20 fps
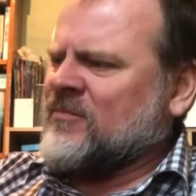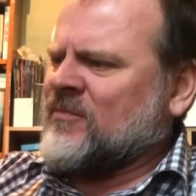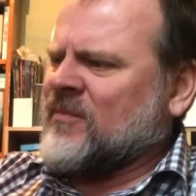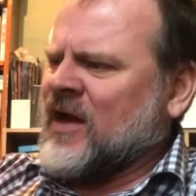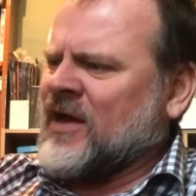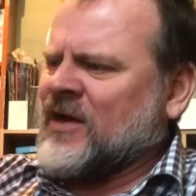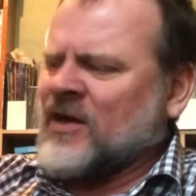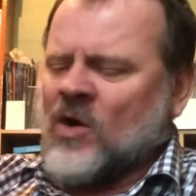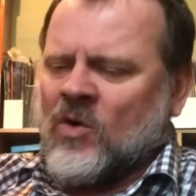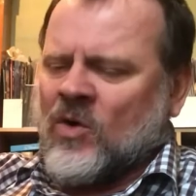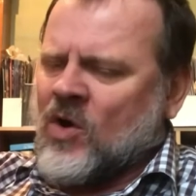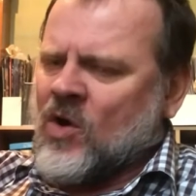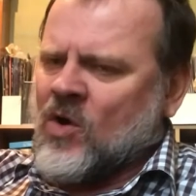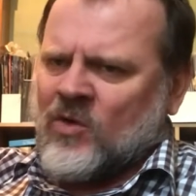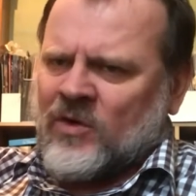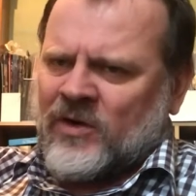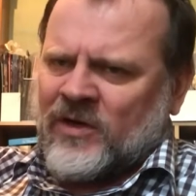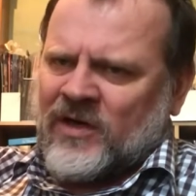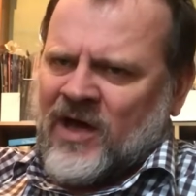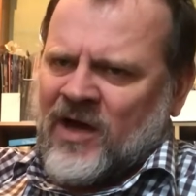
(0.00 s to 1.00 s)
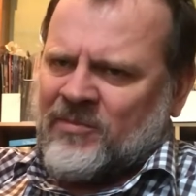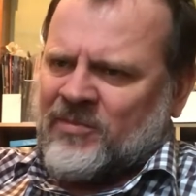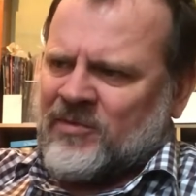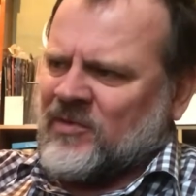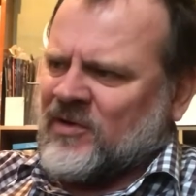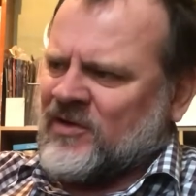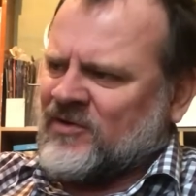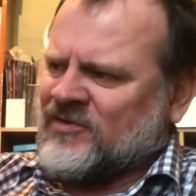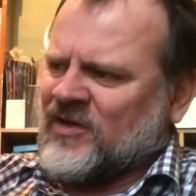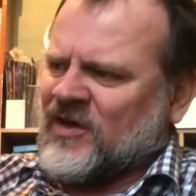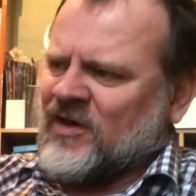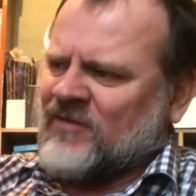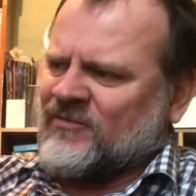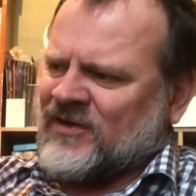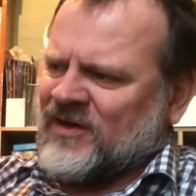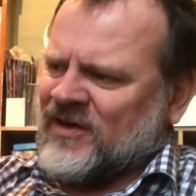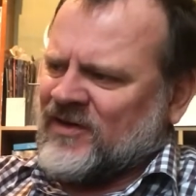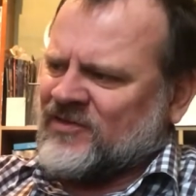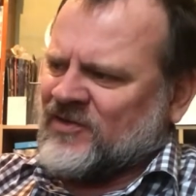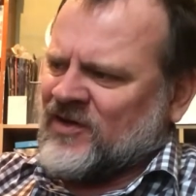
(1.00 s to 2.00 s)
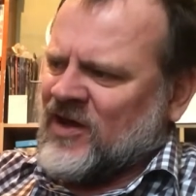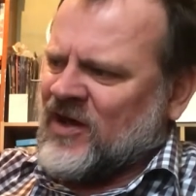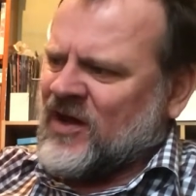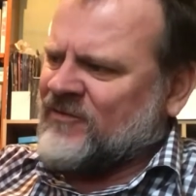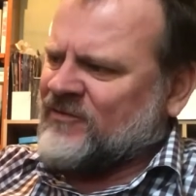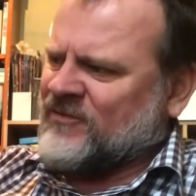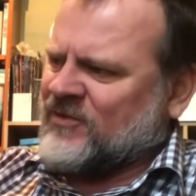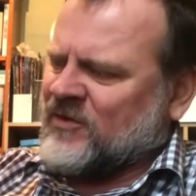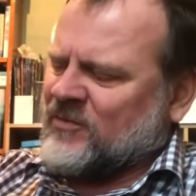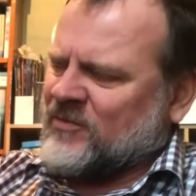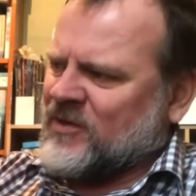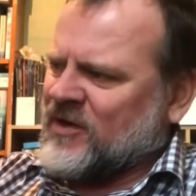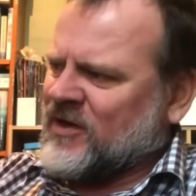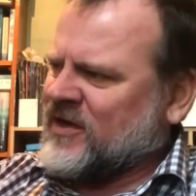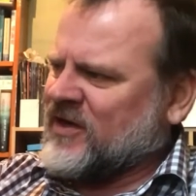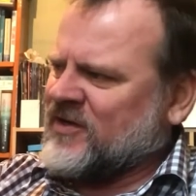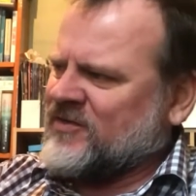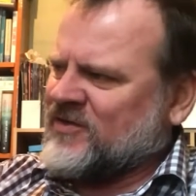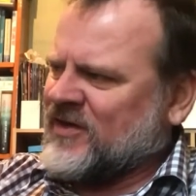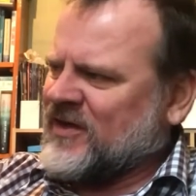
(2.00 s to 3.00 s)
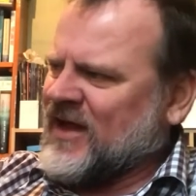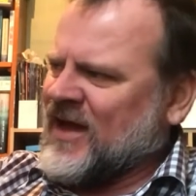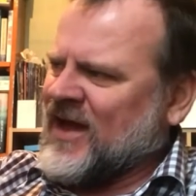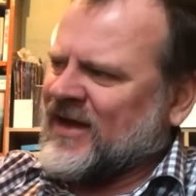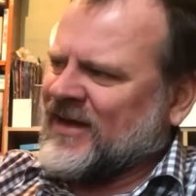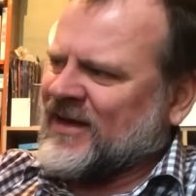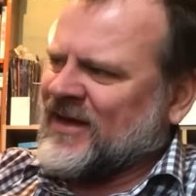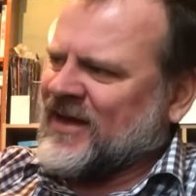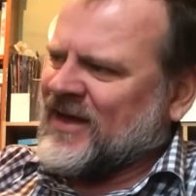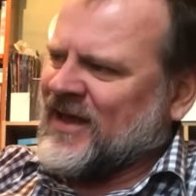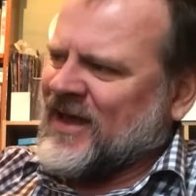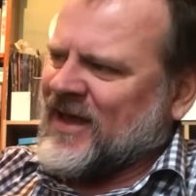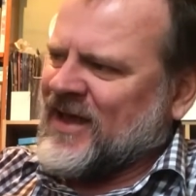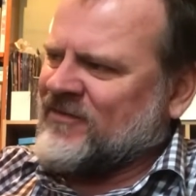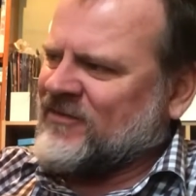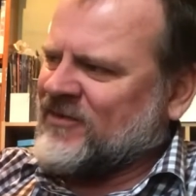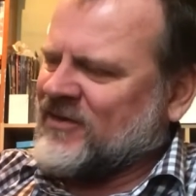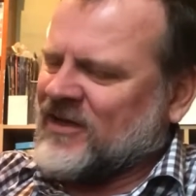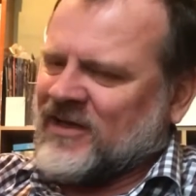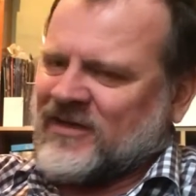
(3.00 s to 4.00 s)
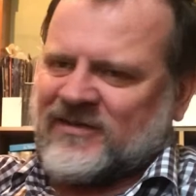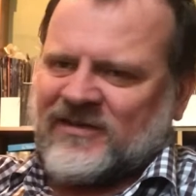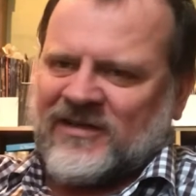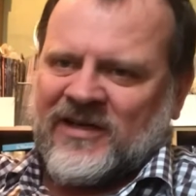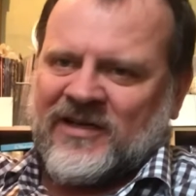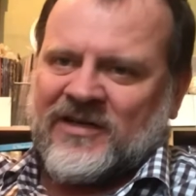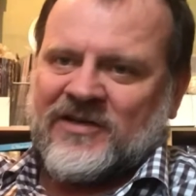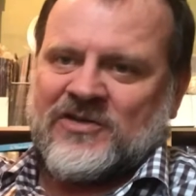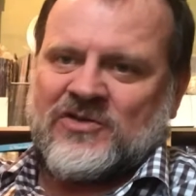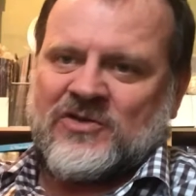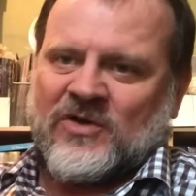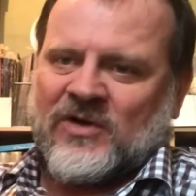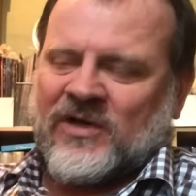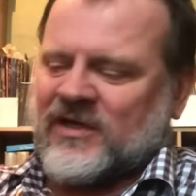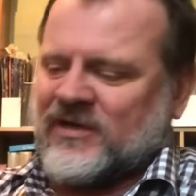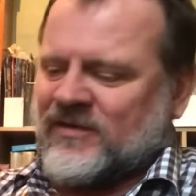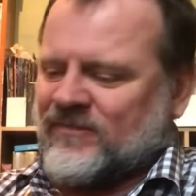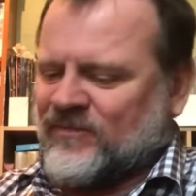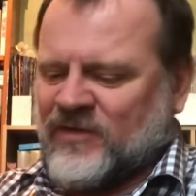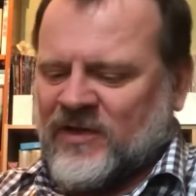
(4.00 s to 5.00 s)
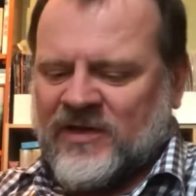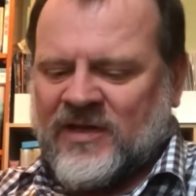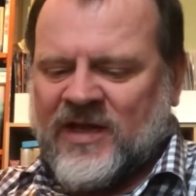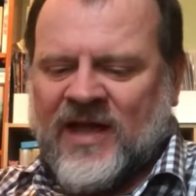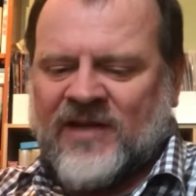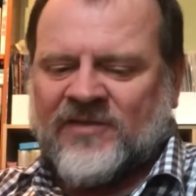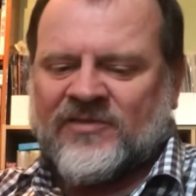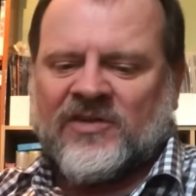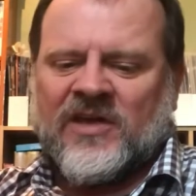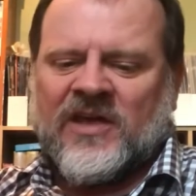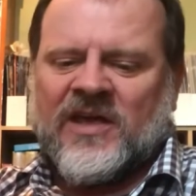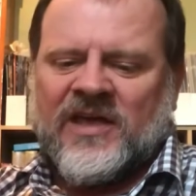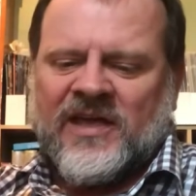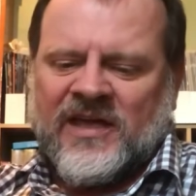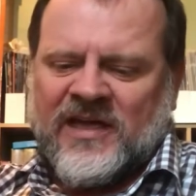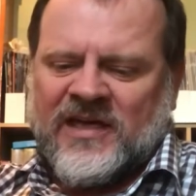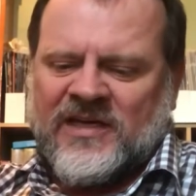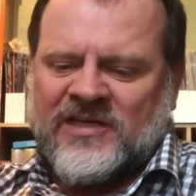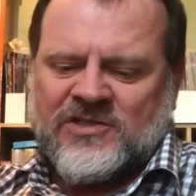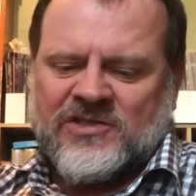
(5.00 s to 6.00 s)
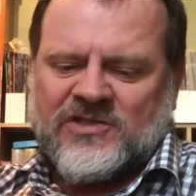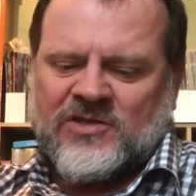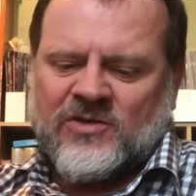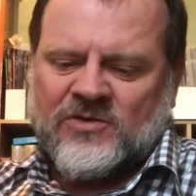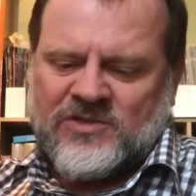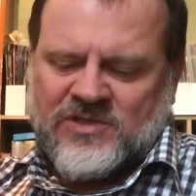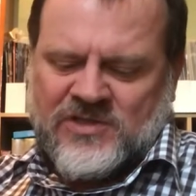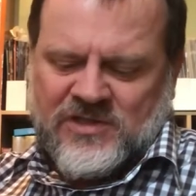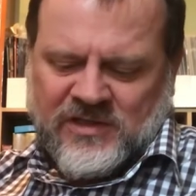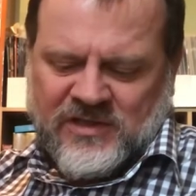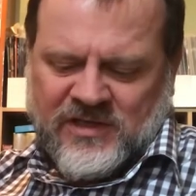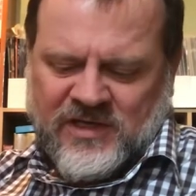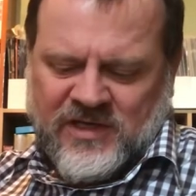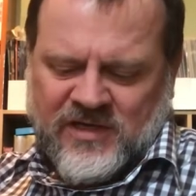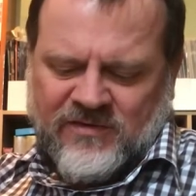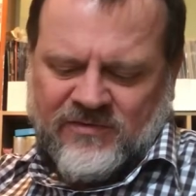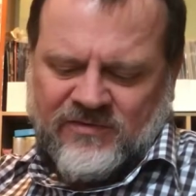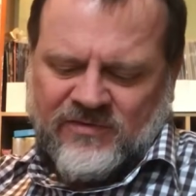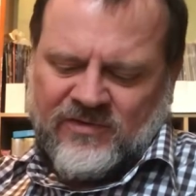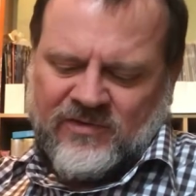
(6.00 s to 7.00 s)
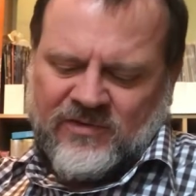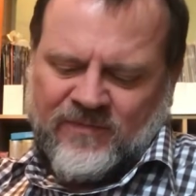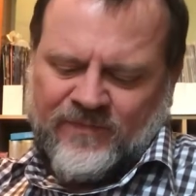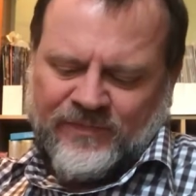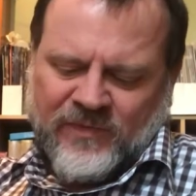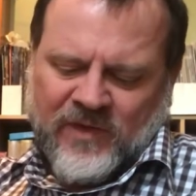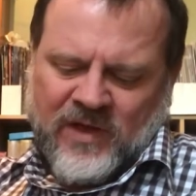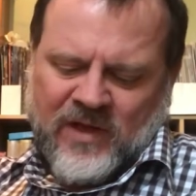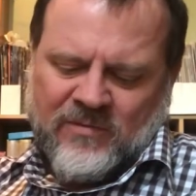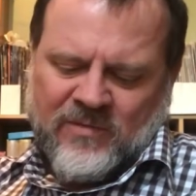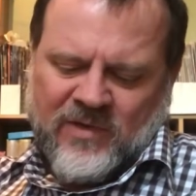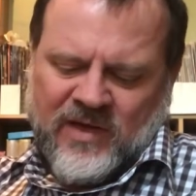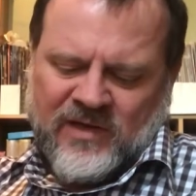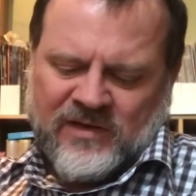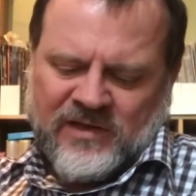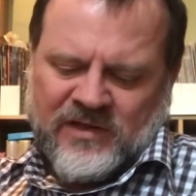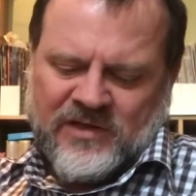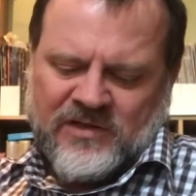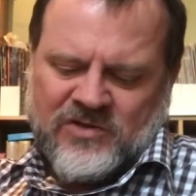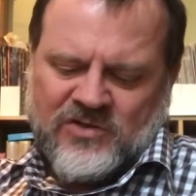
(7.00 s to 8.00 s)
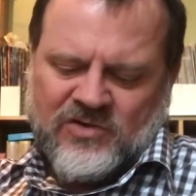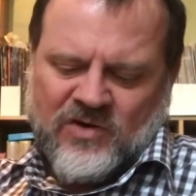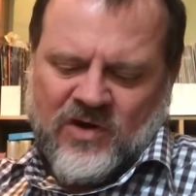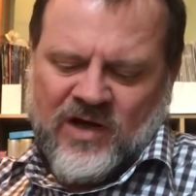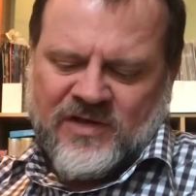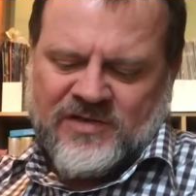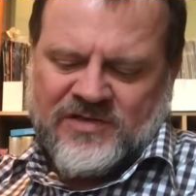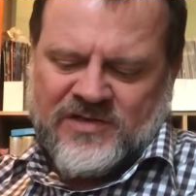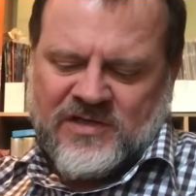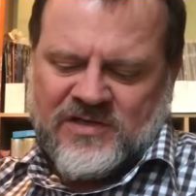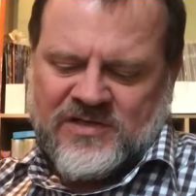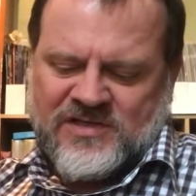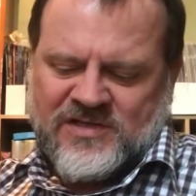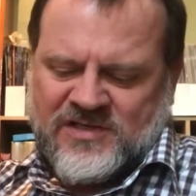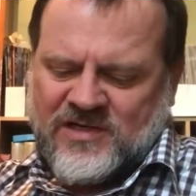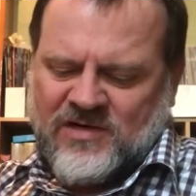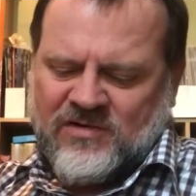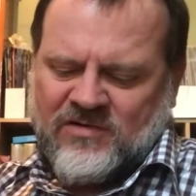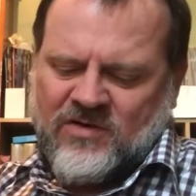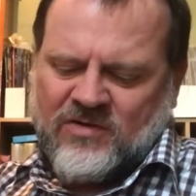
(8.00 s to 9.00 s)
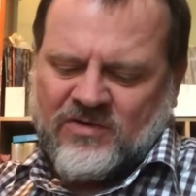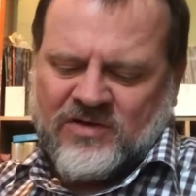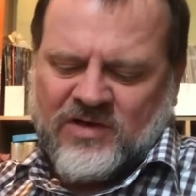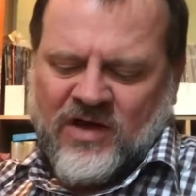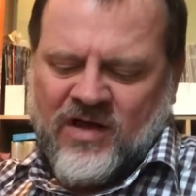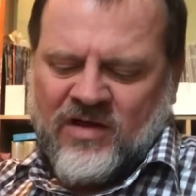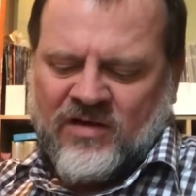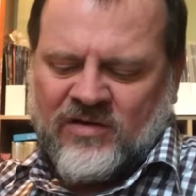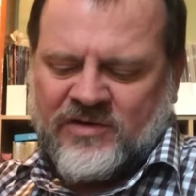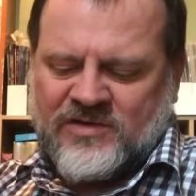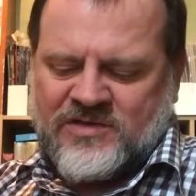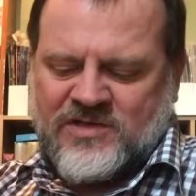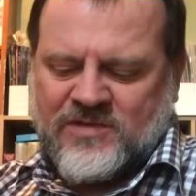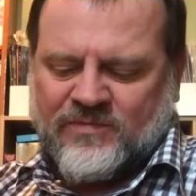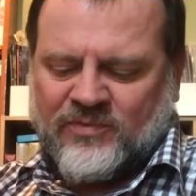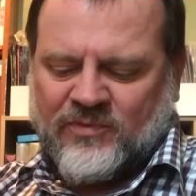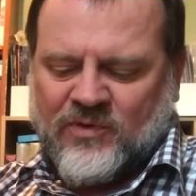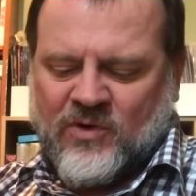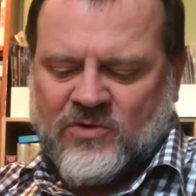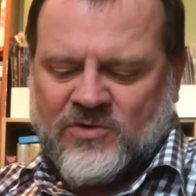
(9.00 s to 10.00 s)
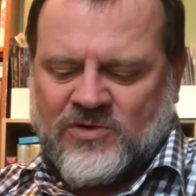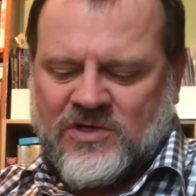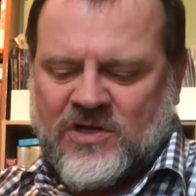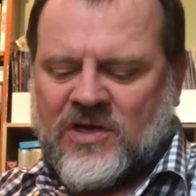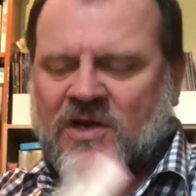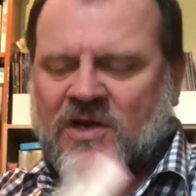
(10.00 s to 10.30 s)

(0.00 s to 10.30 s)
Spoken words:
I don't own a copy myself, and I saw it for $1. I said, I gotta have it. I enjoy it. And that's Eat, Shoots, and Leaves by Lynn Truss, A Zero Tolerance Approach